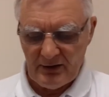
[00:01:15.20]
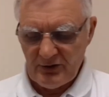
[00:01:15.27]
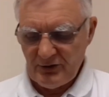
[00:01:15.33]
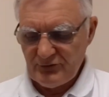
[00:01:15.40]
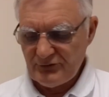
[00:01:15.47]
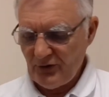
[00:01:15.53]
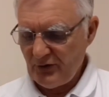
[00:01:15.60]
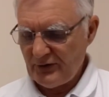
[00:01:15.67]

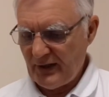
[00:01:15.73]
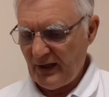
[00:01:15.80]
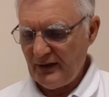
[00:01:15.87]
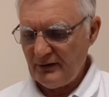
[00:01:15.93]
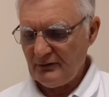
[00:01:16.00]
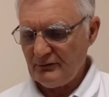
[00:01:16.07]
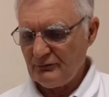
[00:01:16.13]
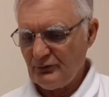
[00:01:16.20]
So
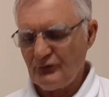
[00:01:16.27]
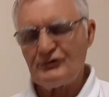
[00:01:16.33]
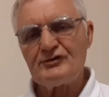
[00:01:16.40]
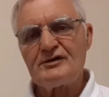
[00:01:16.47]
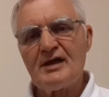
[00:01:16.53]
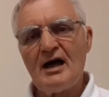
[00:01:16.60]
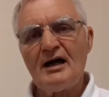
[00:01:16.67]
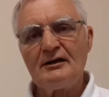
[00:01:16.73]
okay, we'll
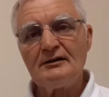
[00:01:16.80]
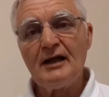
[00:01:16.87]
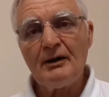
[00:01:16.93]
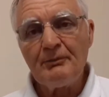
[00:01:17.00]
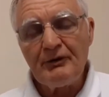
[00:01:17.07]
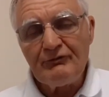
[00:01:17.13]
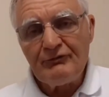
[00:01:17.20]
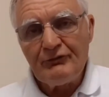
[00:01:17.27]
start now.
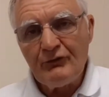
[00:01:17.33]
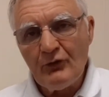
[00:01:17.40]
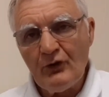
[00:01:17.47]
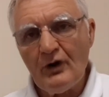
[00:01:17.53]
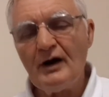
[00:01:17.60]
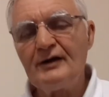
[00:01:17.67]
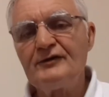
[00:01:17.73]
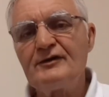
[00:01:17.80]

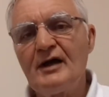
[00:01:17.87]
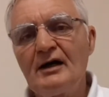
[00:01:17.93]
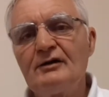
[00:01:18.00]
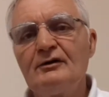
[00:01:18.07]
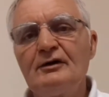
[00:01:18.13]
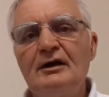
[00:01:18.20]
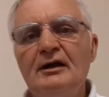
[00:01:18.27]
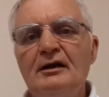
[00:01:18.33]
Before I start on
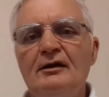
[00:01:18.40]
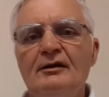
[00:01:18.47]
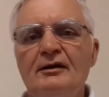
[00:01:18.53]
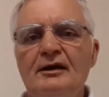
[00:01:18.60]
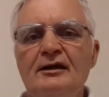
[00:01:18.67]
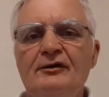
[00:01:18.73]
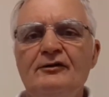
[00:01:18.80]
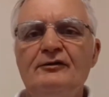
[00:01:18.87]
any of
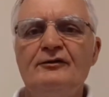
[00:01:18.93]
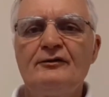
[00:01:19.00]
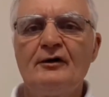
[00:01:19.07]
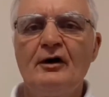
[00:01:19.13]
these,